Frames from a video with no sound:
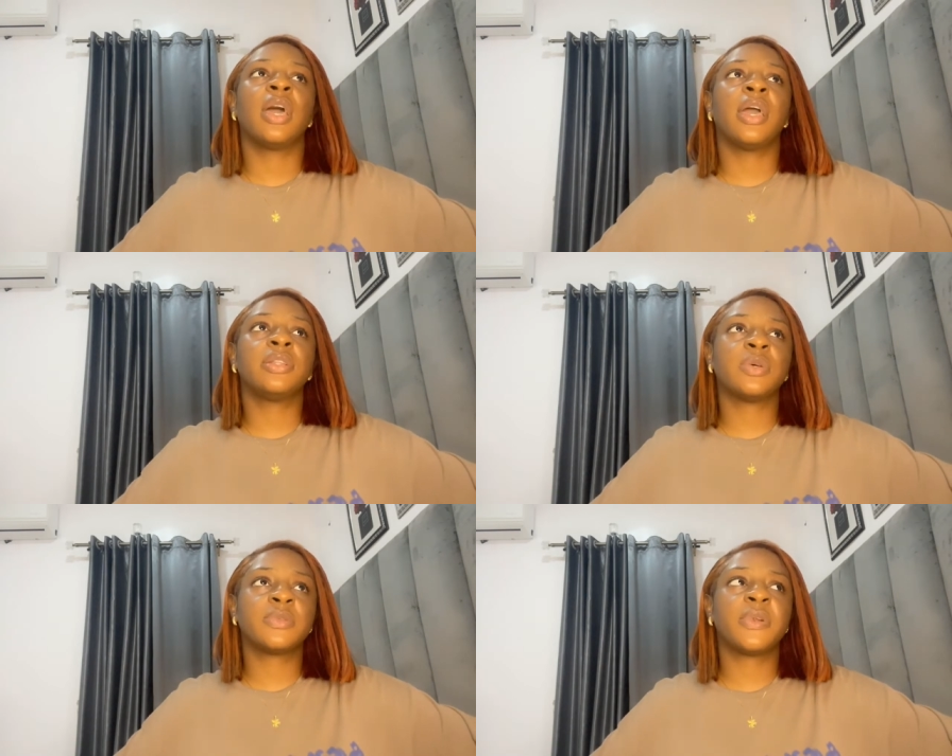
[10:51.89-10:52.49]
It
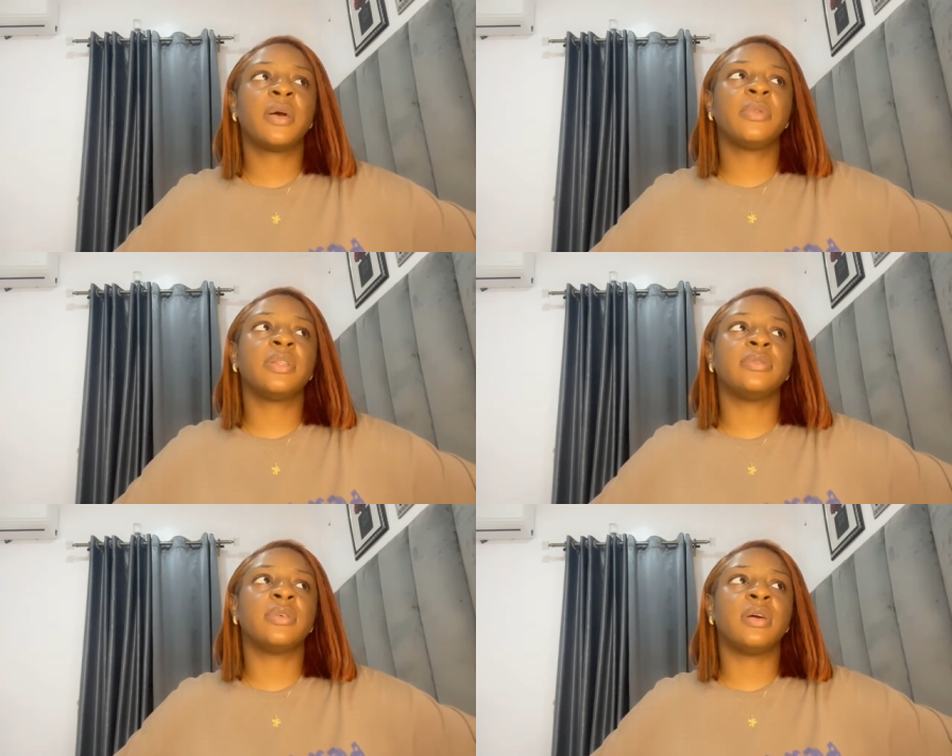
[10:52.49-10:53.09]
was probably
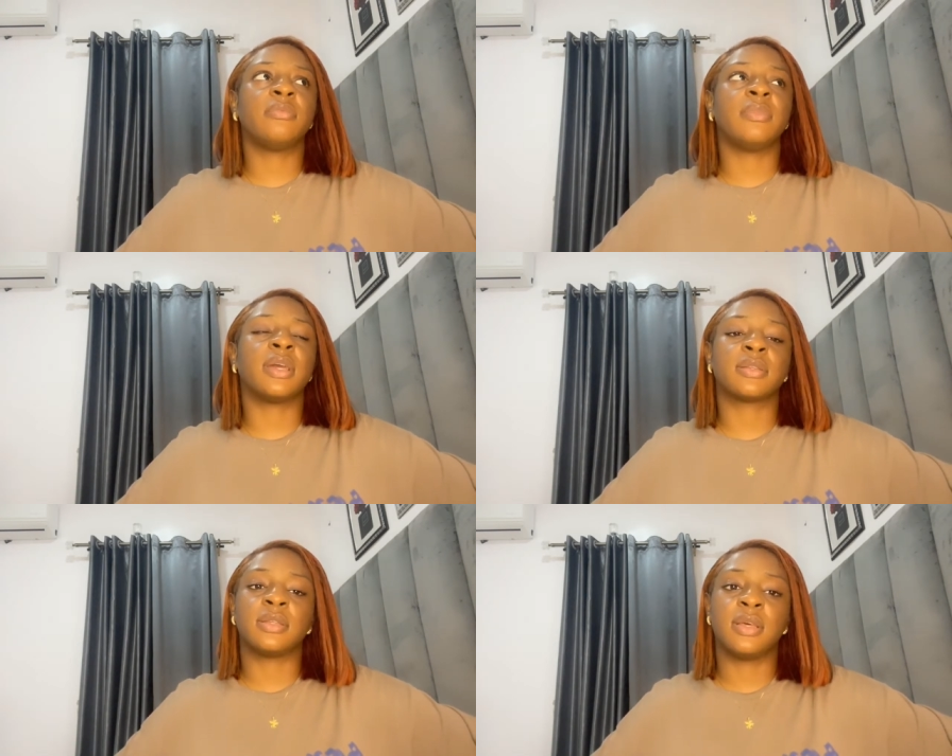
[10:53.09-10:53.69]

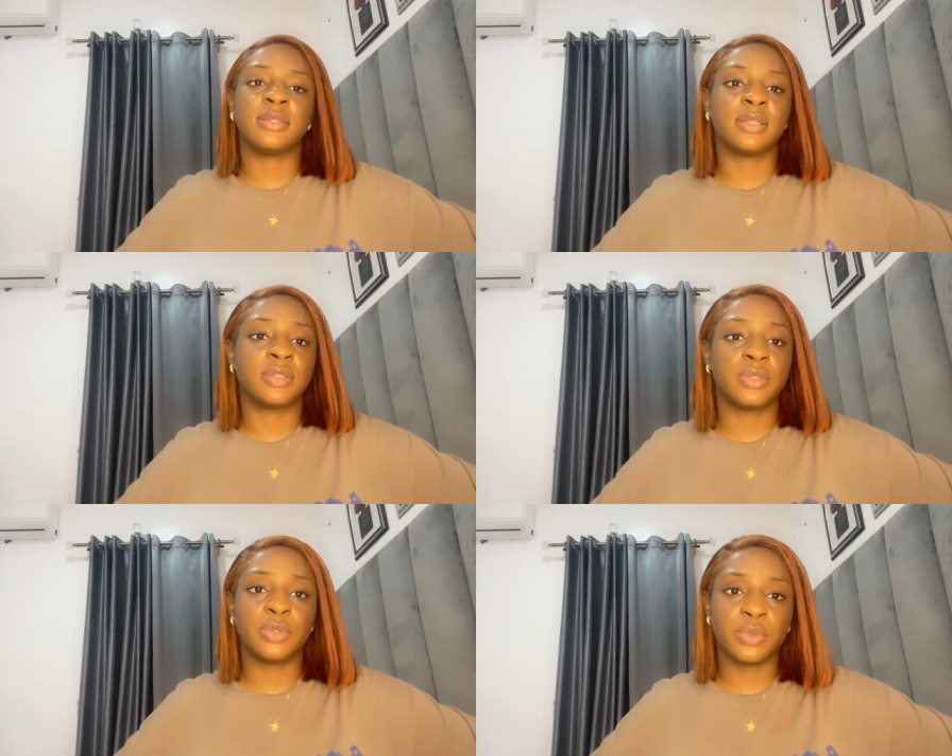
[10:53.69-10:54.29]

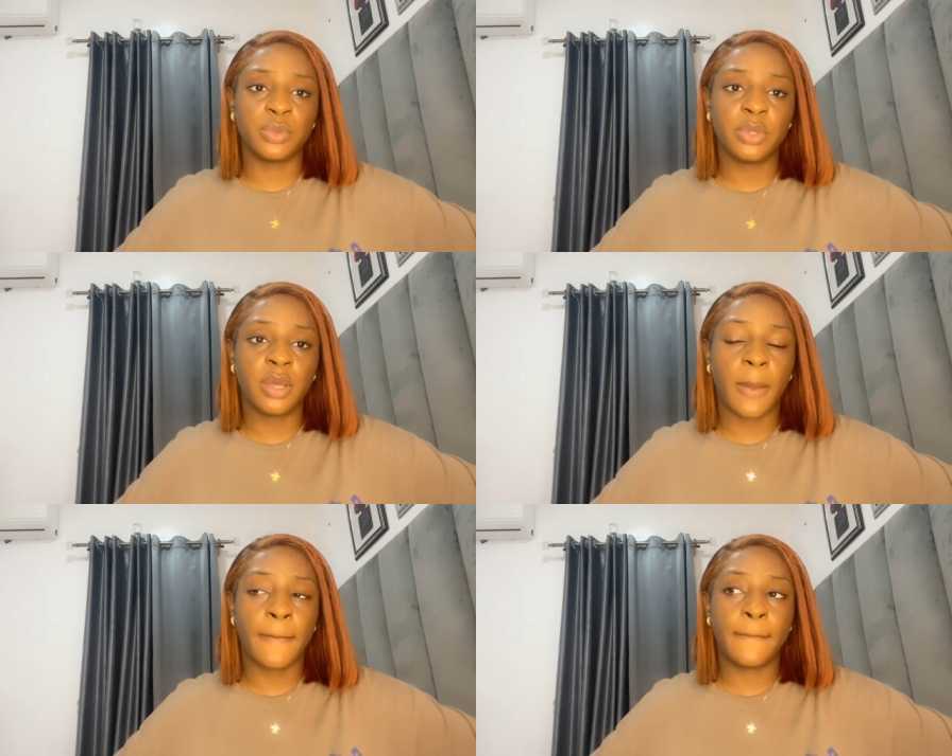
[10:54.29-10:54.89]
SS2
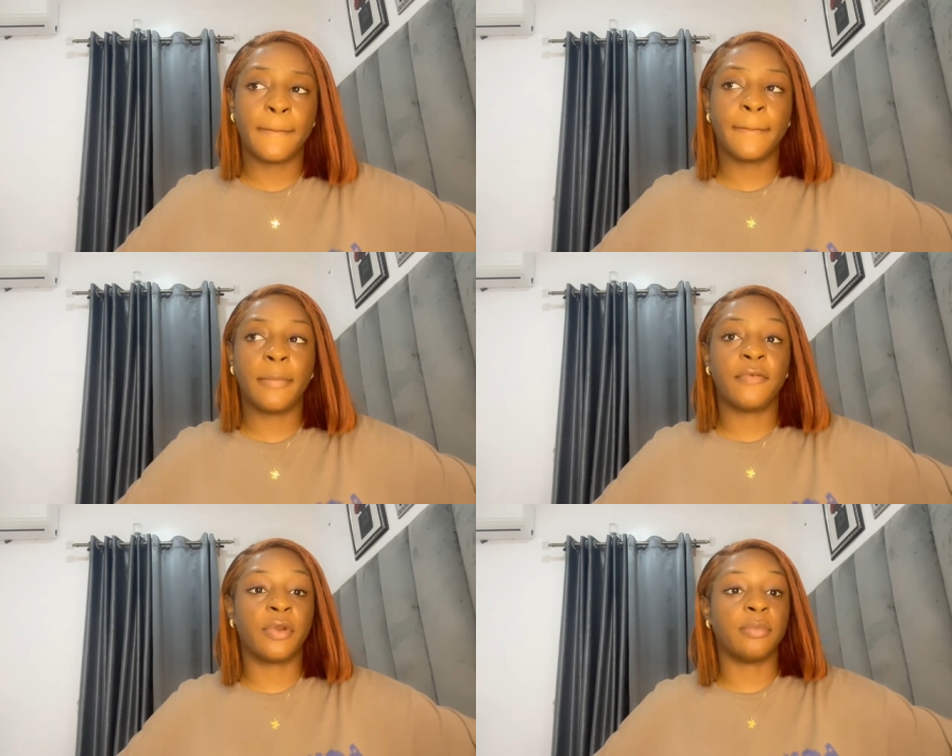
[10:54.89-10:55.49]

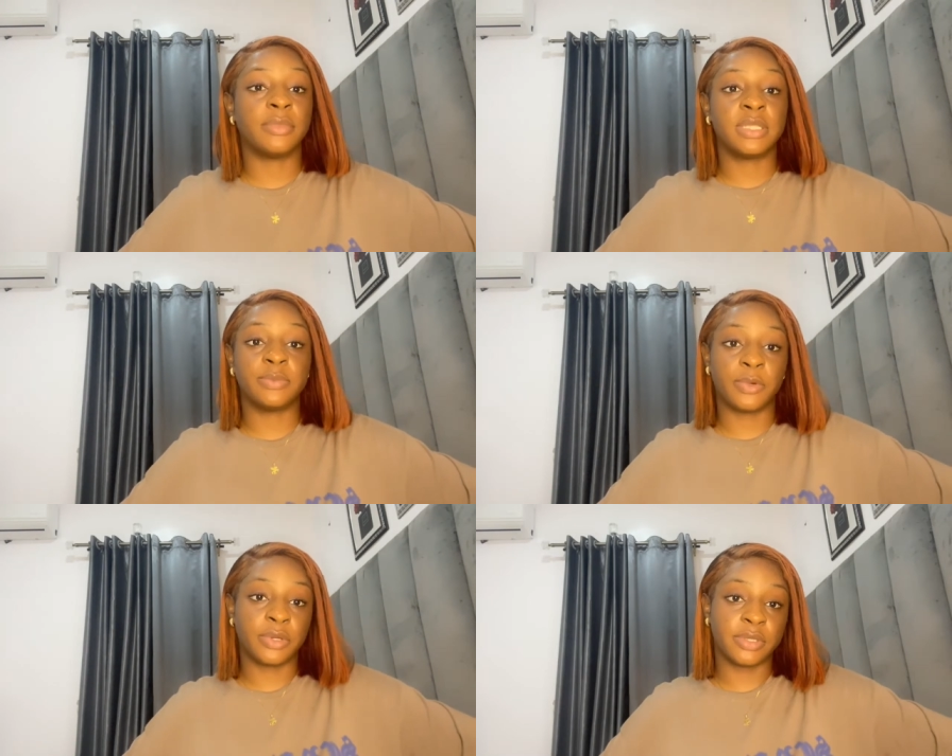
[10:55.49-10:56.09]
from these
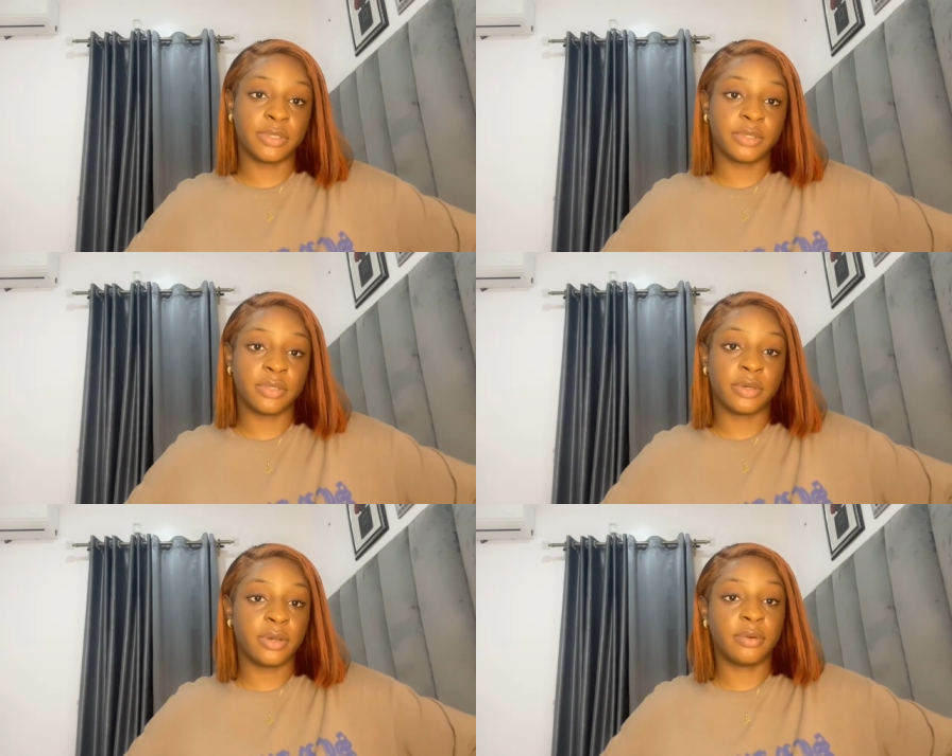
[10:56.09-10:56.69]
boys,
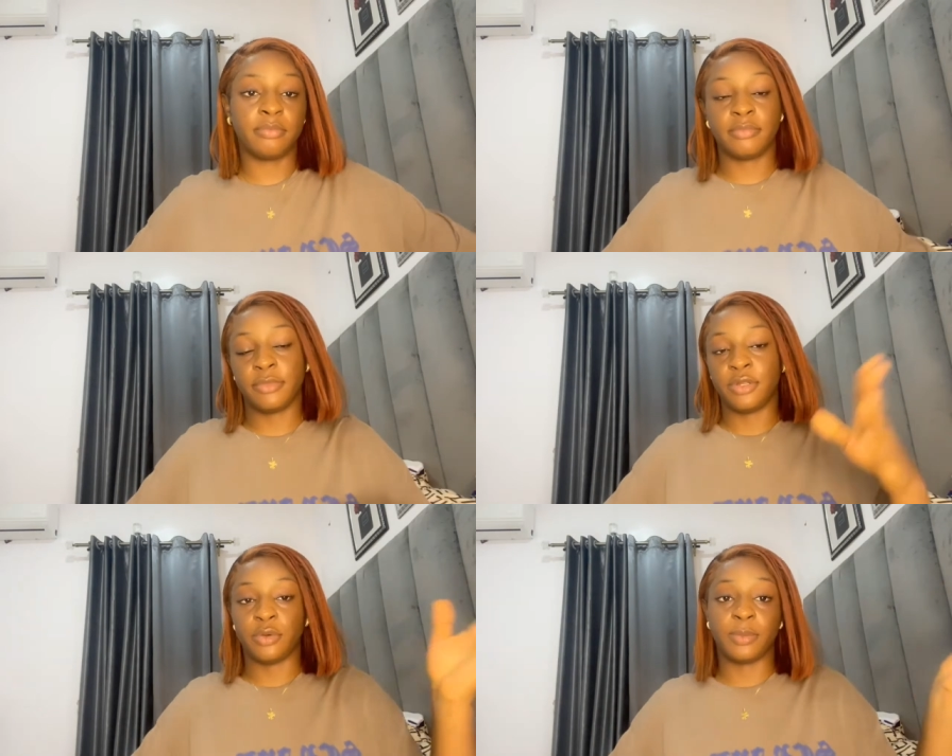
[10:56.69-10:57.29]

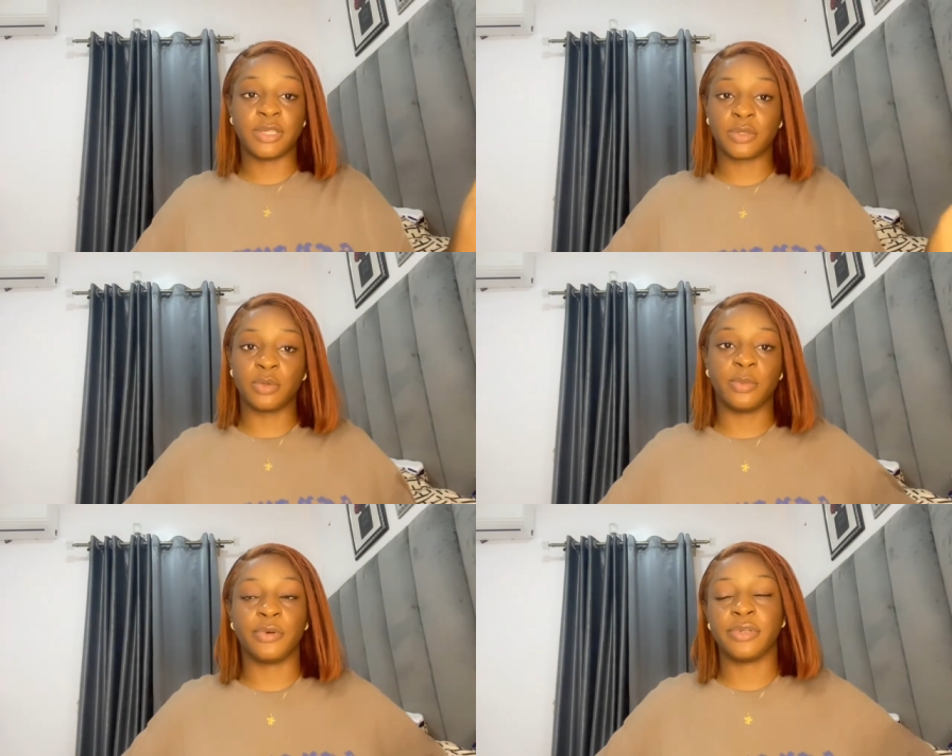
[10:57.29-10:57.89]
my school
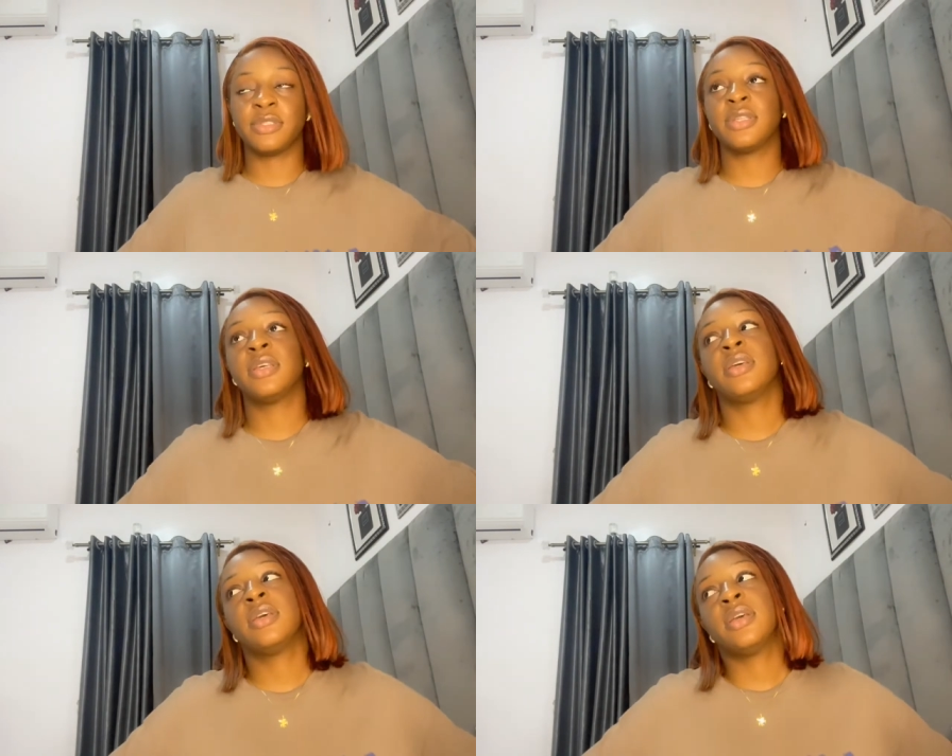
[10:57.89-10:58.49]
boys,
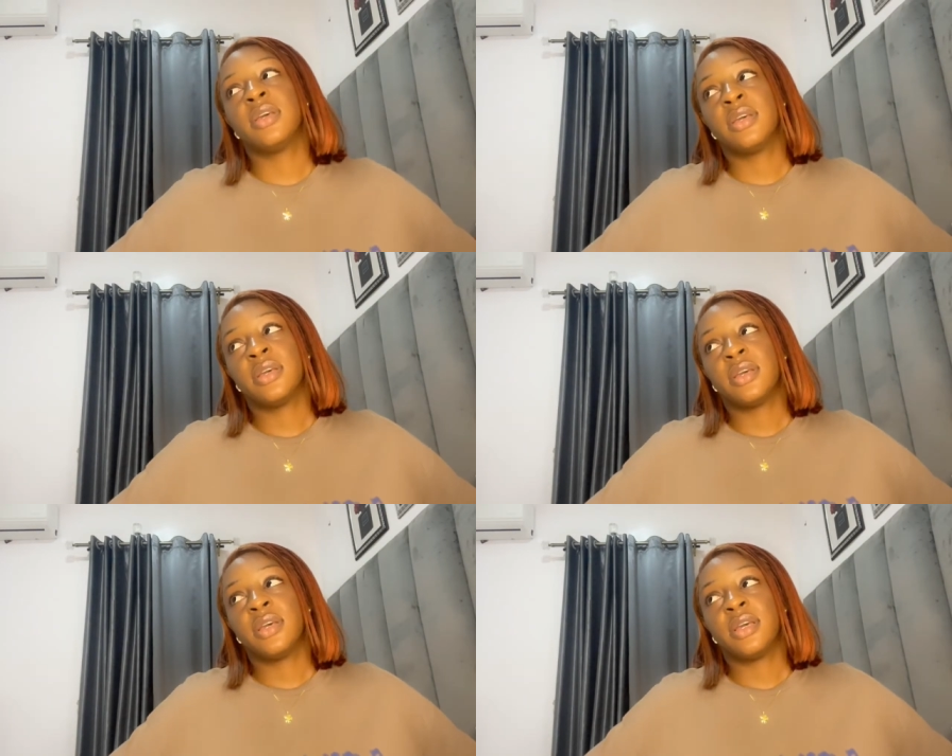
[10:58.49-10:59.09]

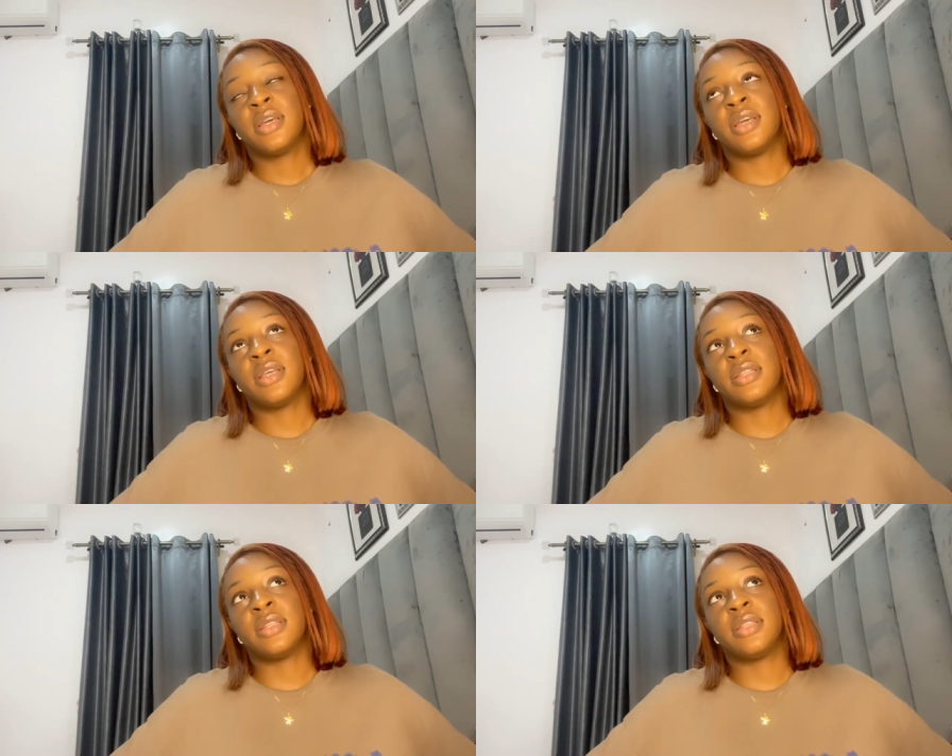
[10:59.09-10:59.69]

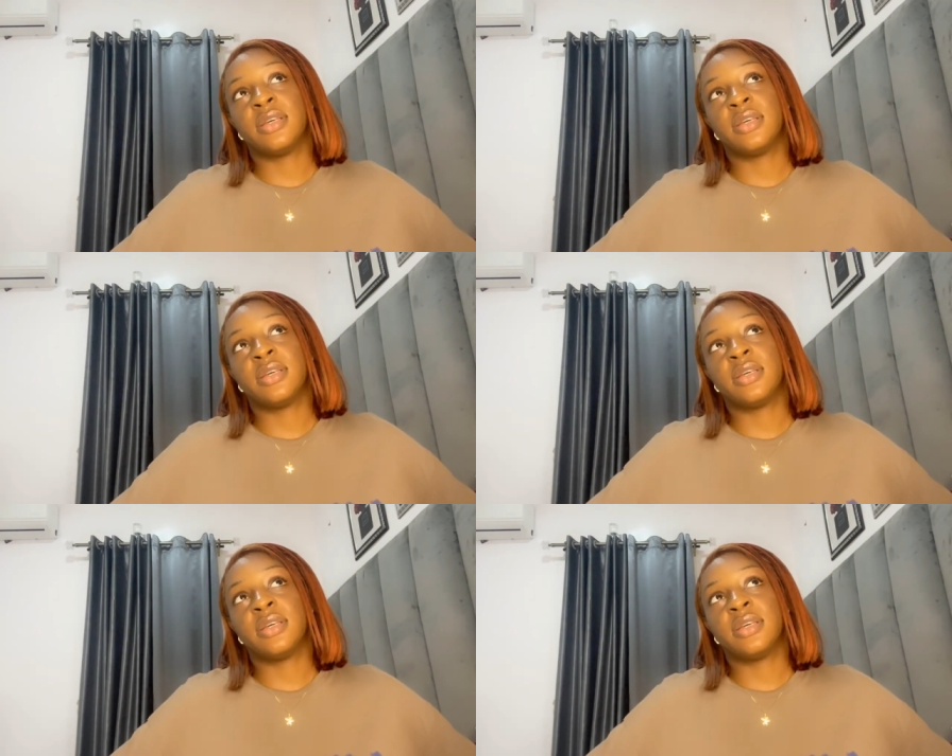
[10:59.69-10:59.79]
and